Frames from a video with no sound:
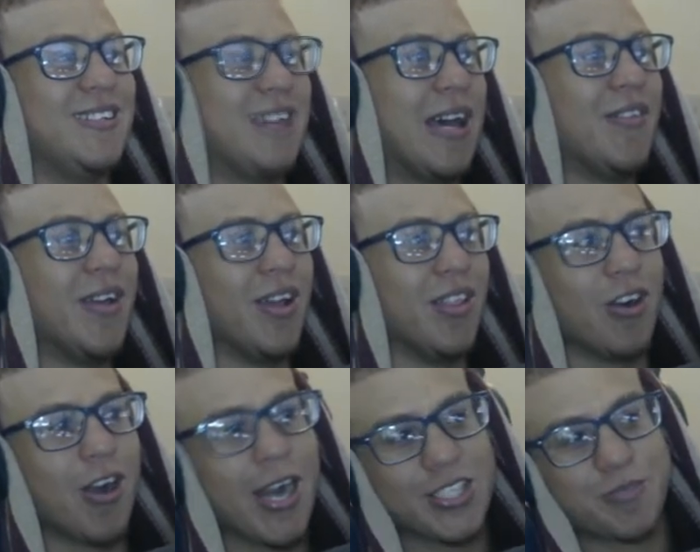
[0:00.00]
And there the
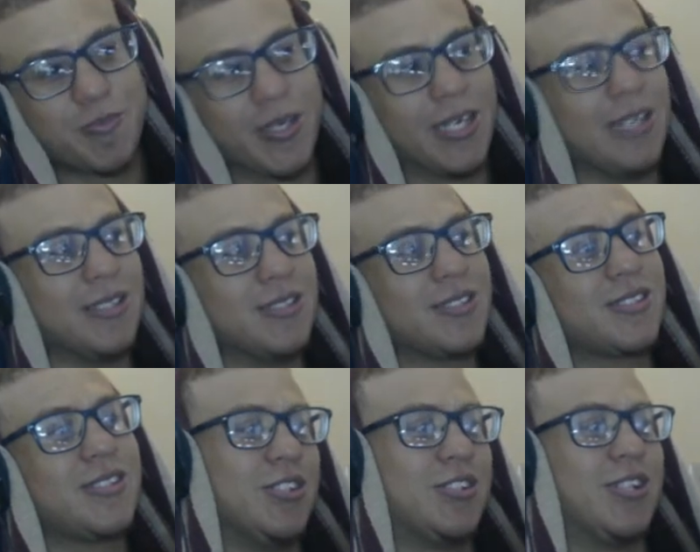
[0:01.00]
race
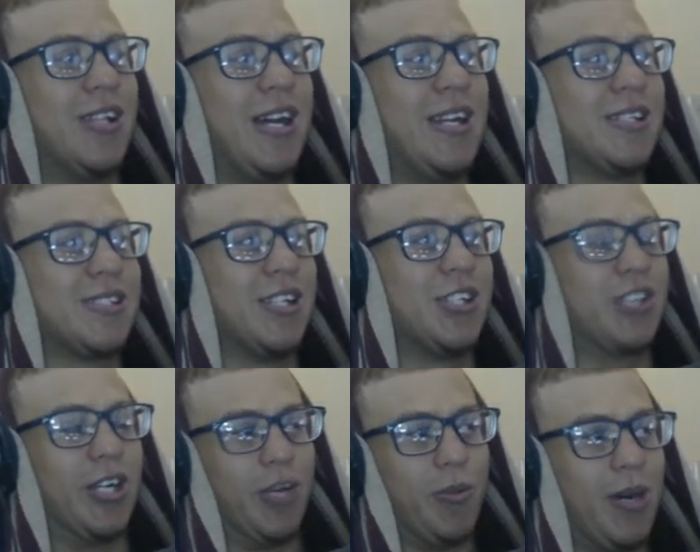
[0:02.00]
begins. So that is
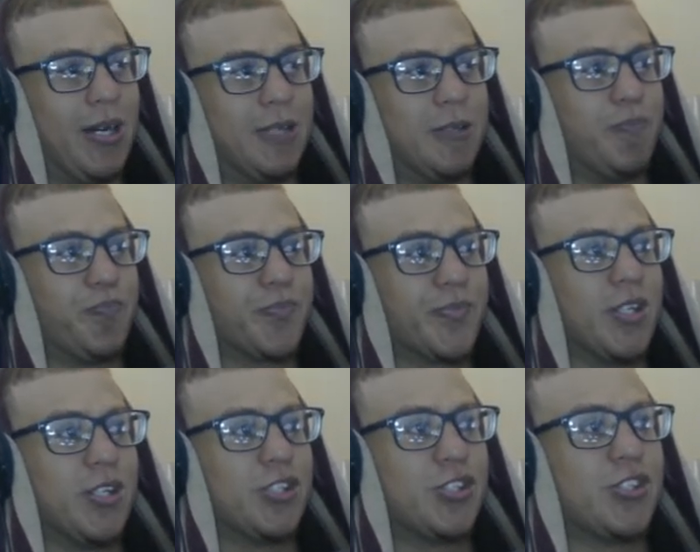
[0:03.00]
literally what
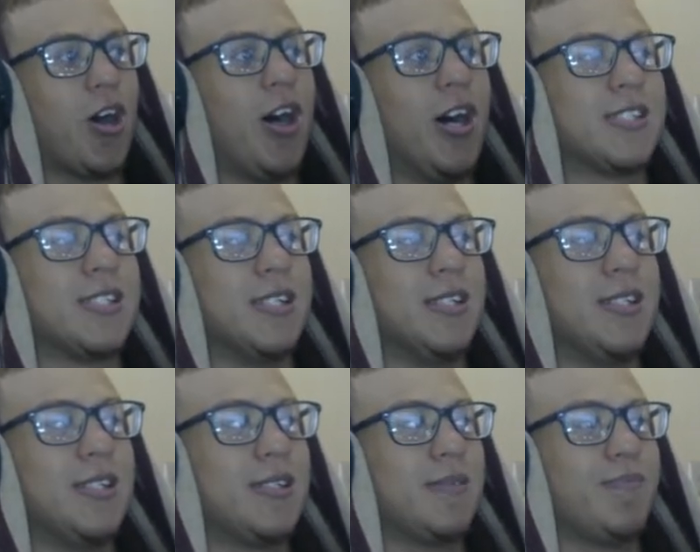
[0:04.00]
started
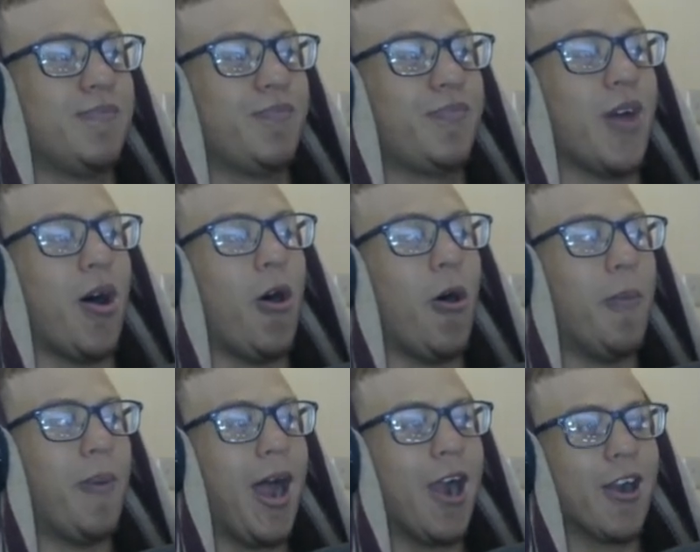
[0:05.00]
the whole
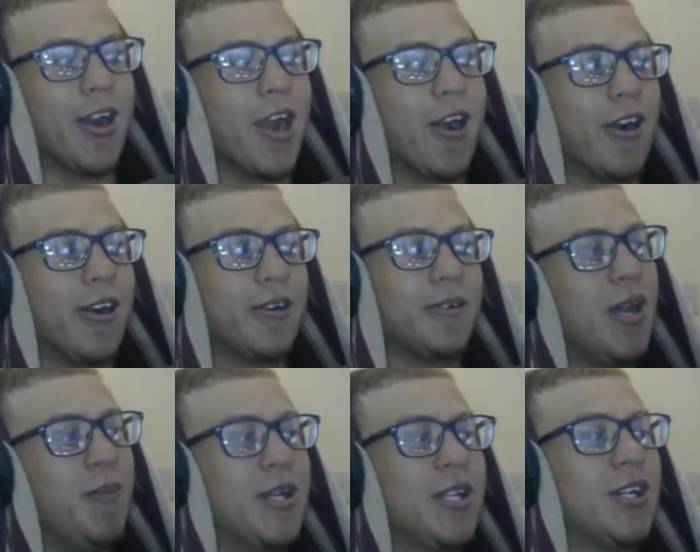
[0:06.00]
pirate era. I
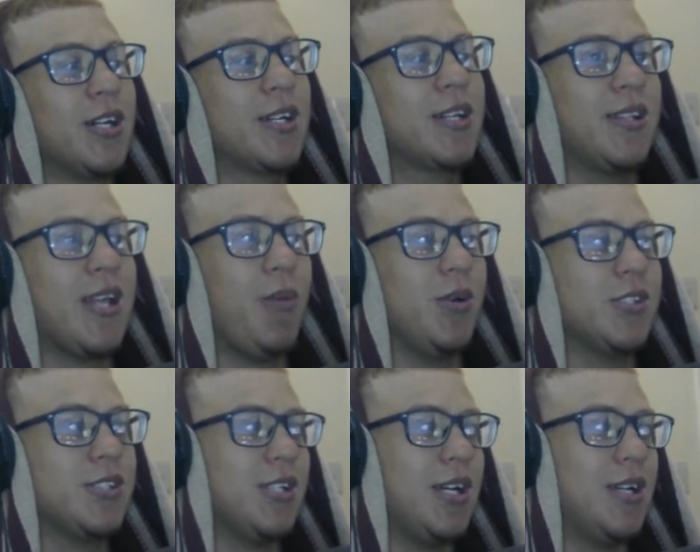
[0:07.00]
mean, look, that
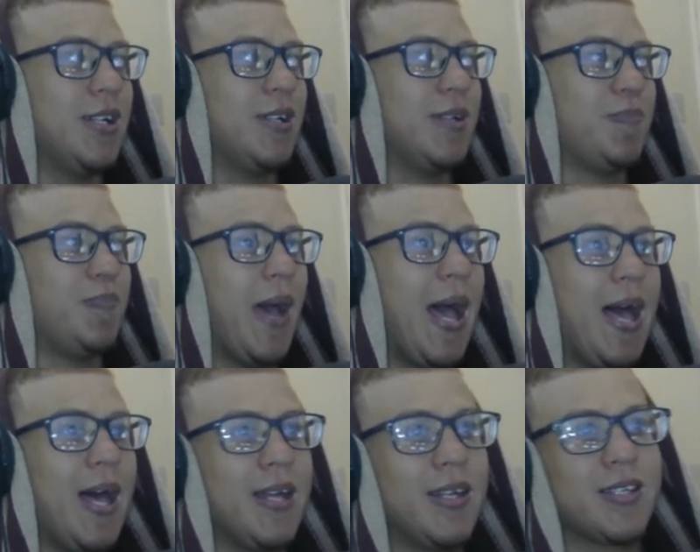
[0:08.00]
wasn't
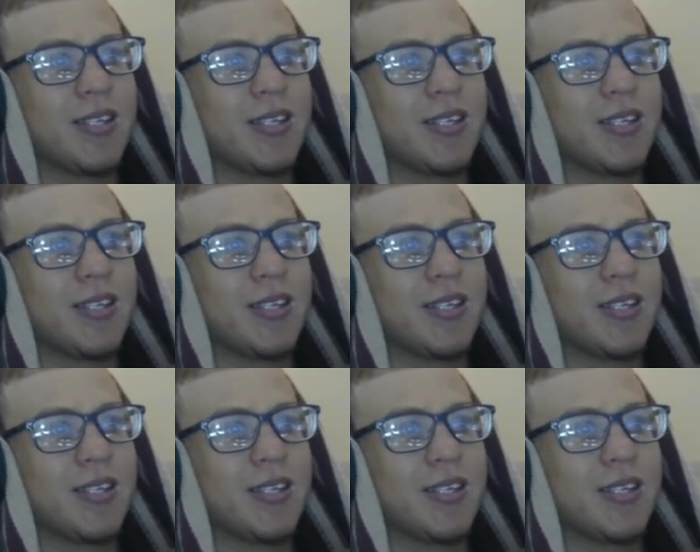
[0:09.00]
bad.